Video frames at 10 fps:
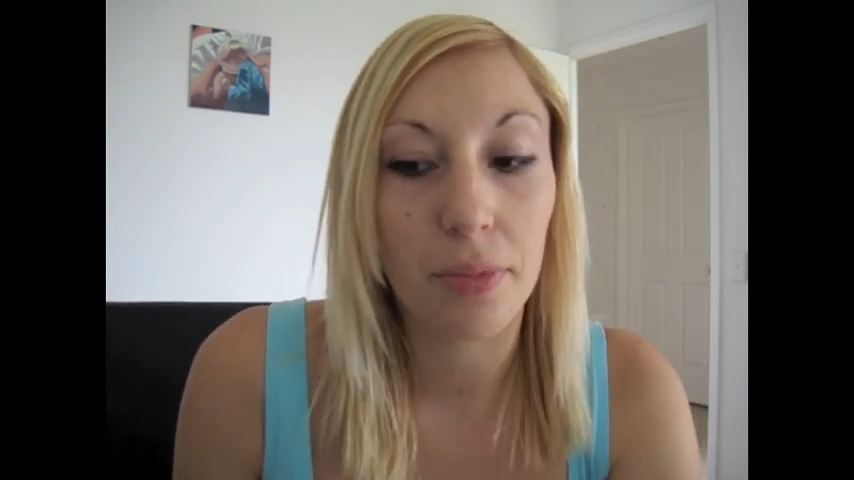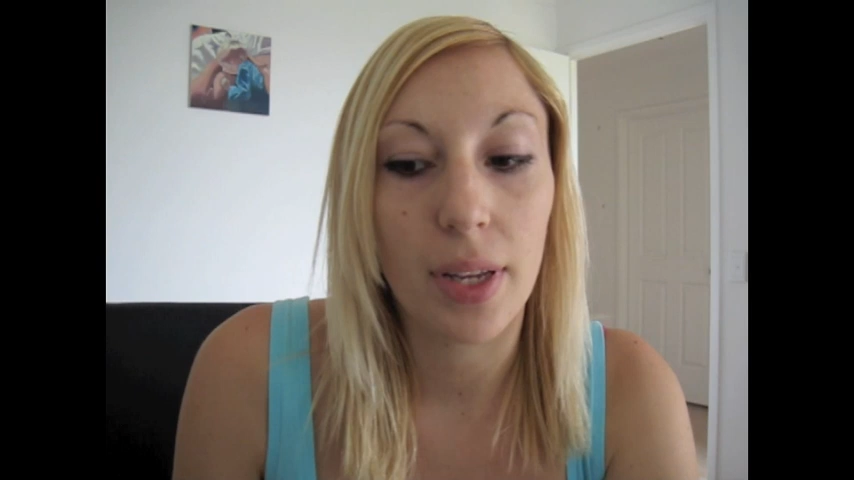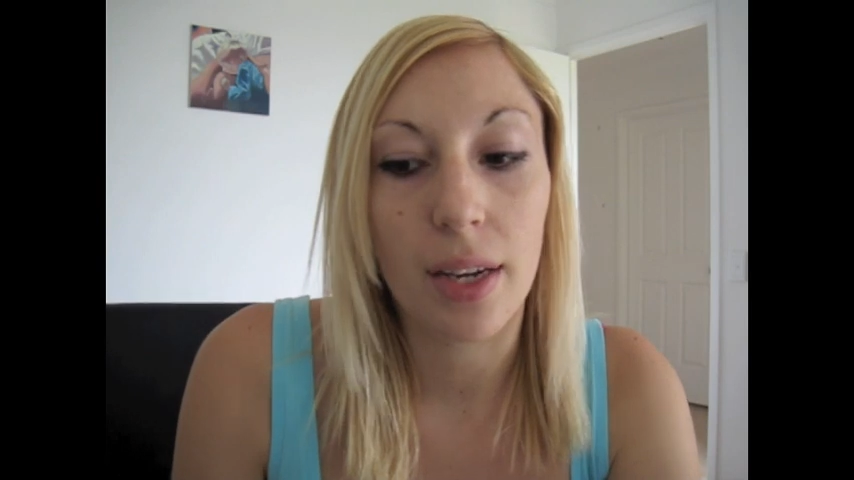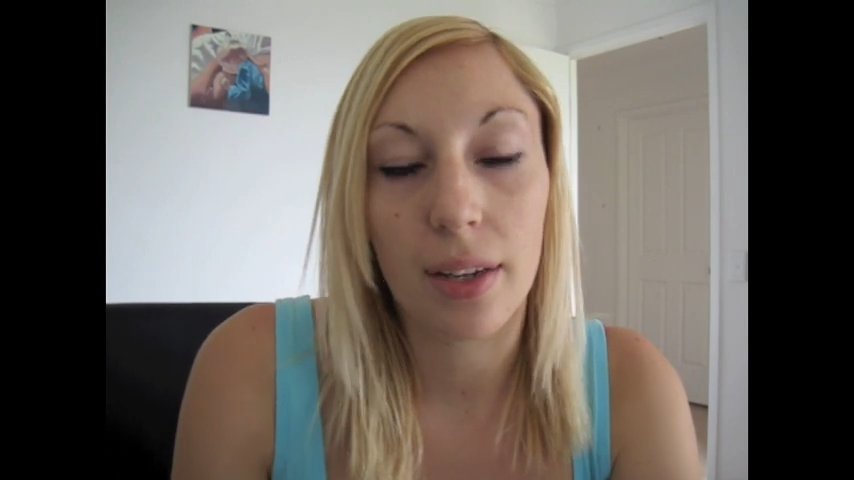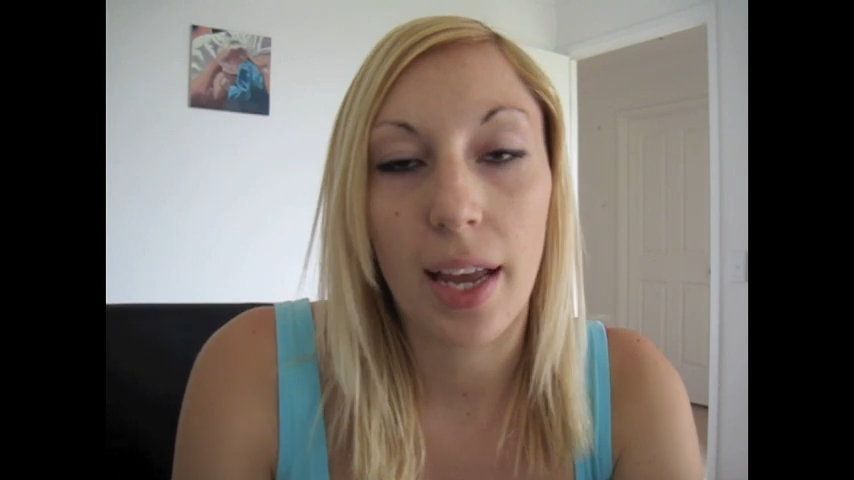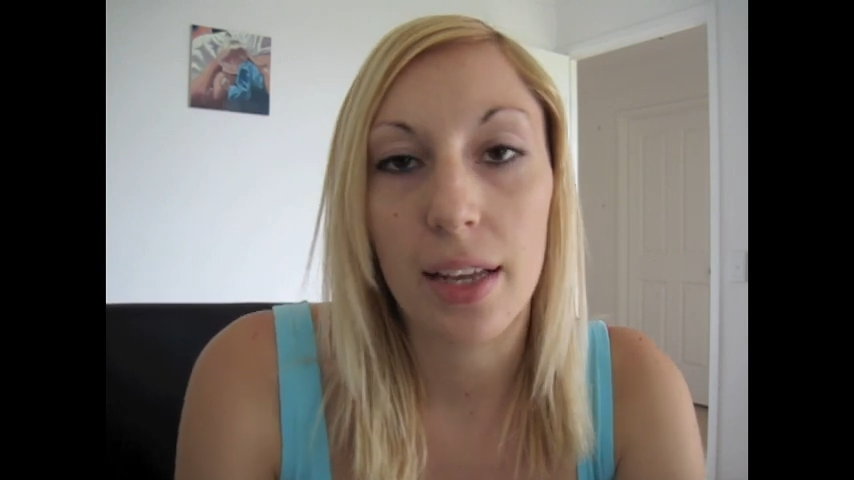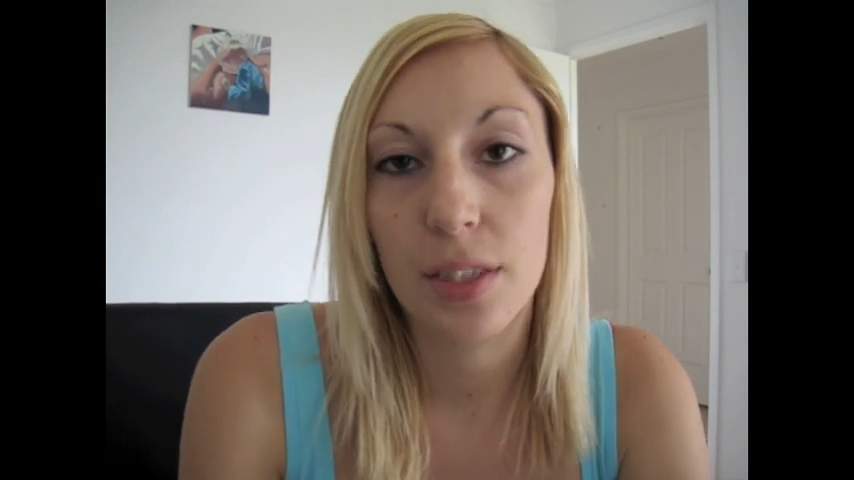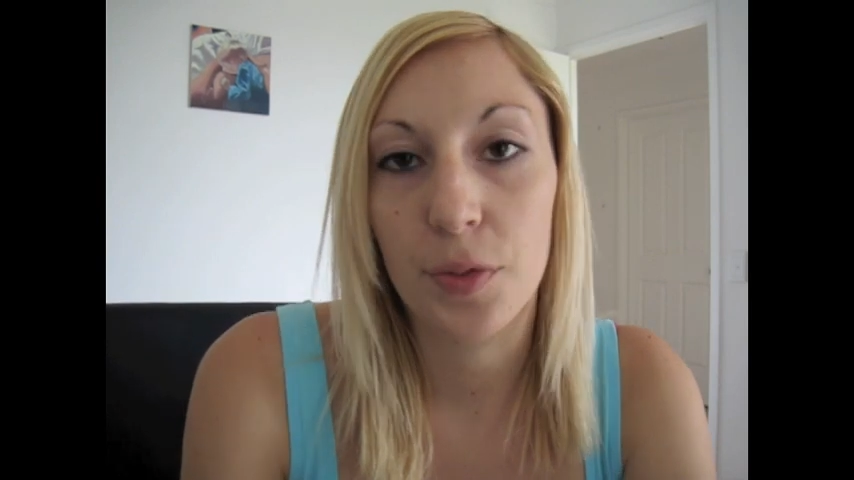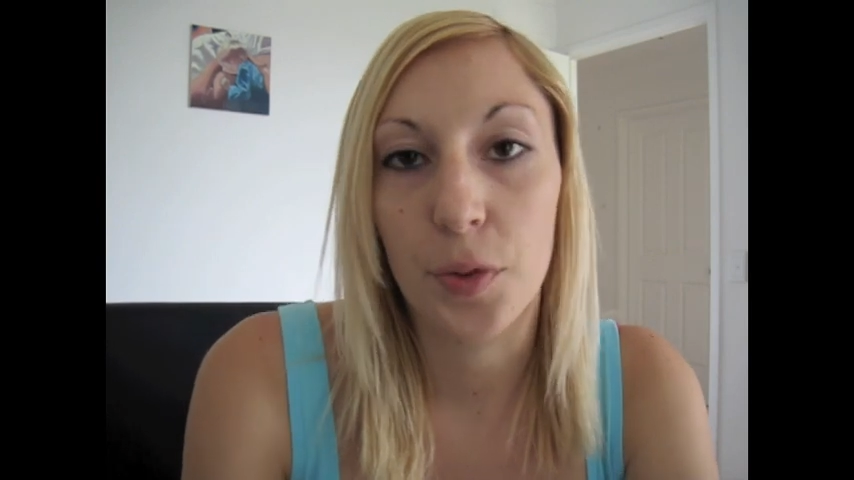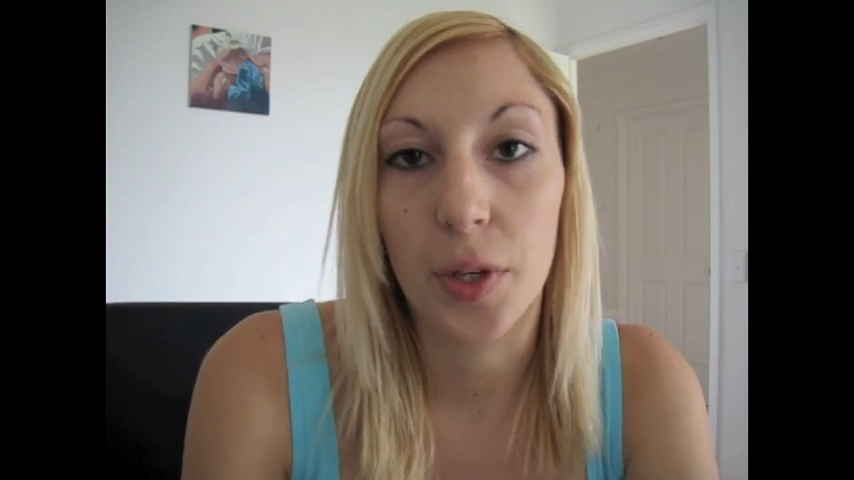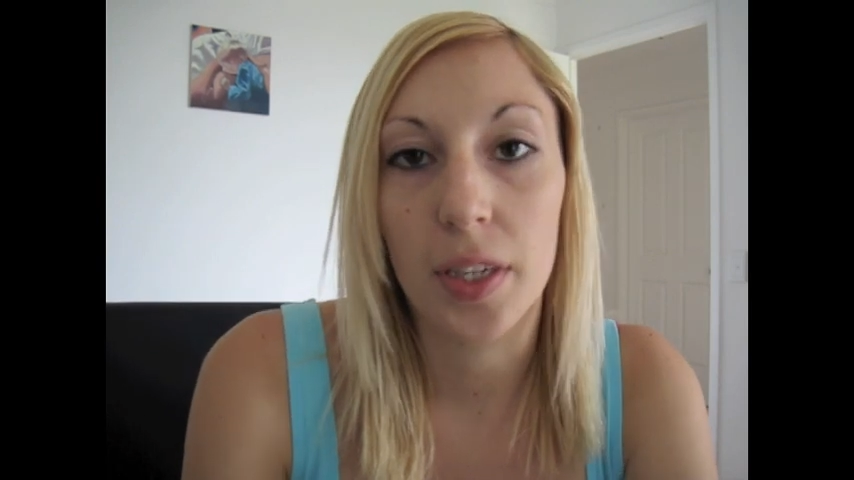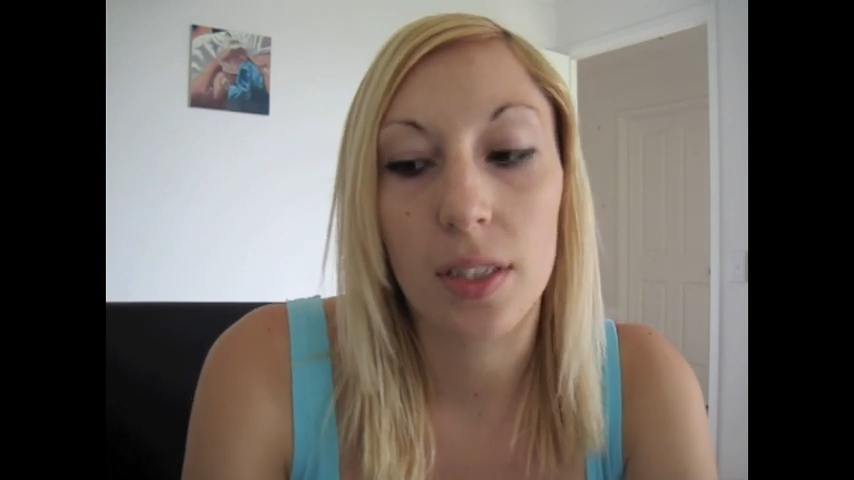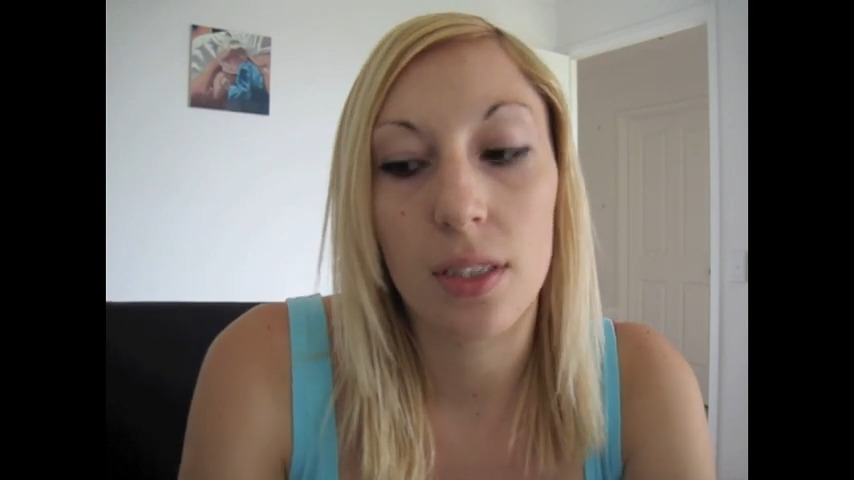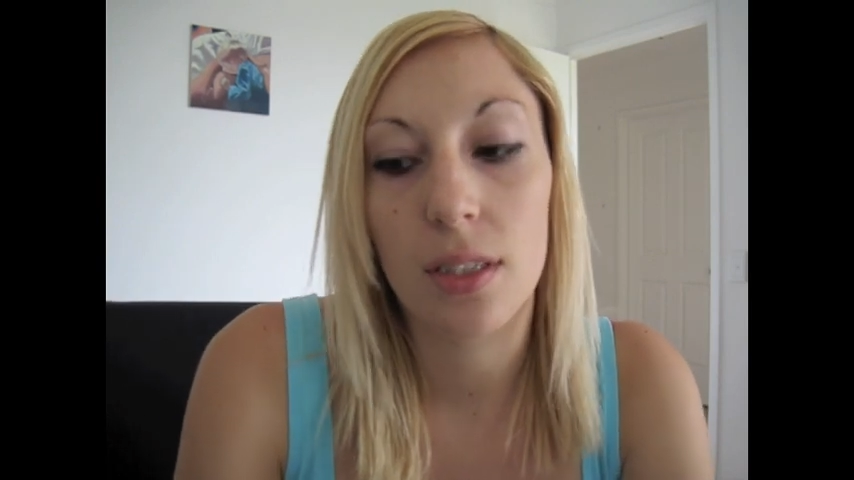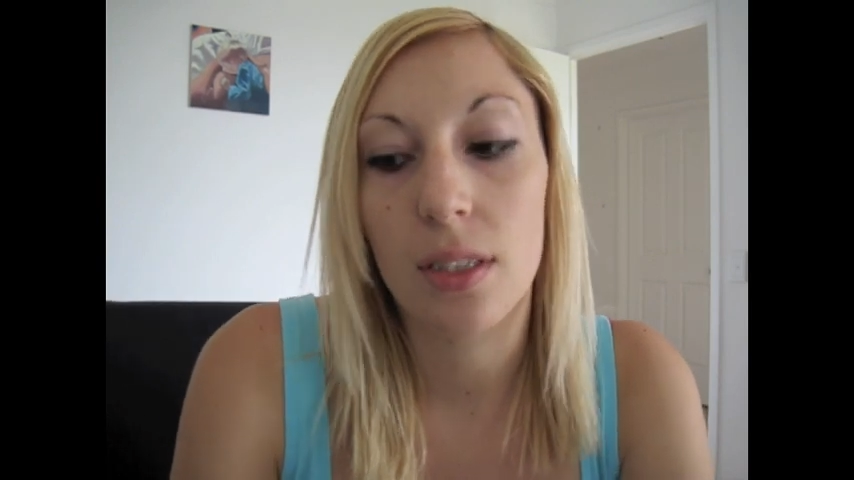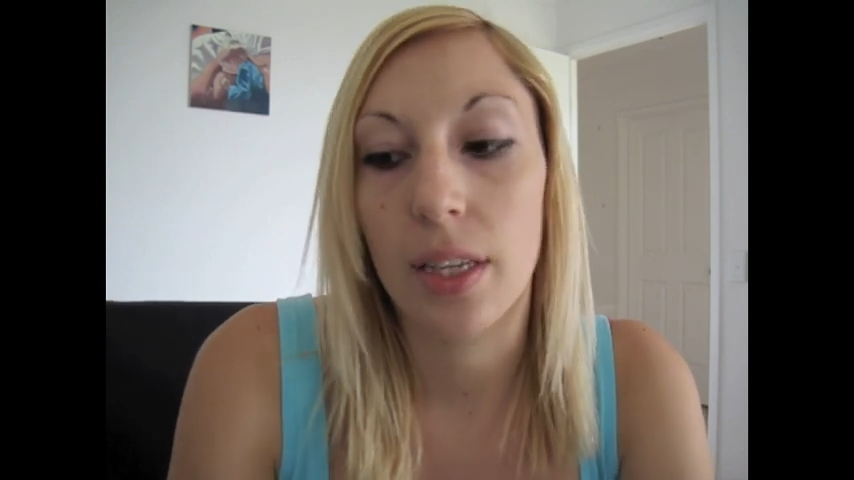our cats for us